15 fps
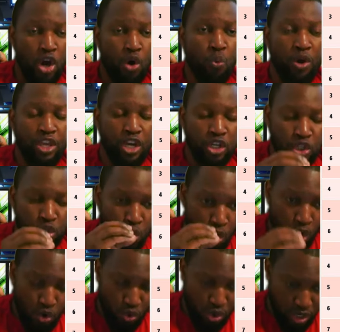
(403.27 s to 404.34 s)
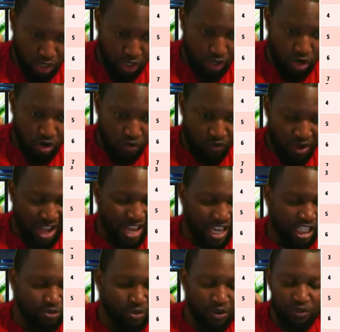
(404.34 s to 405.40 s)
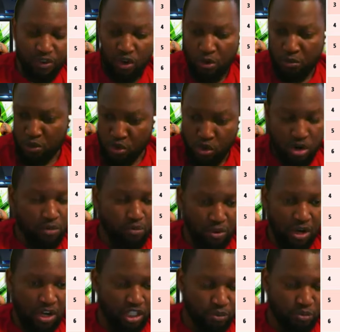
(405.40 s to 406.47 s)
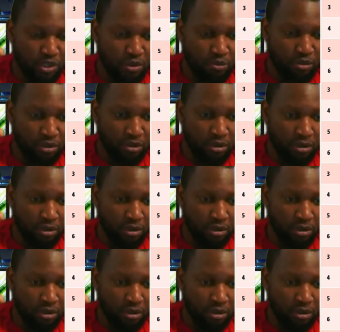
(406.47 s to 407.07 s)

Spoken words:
When you don't run the curve and expect to come run past people.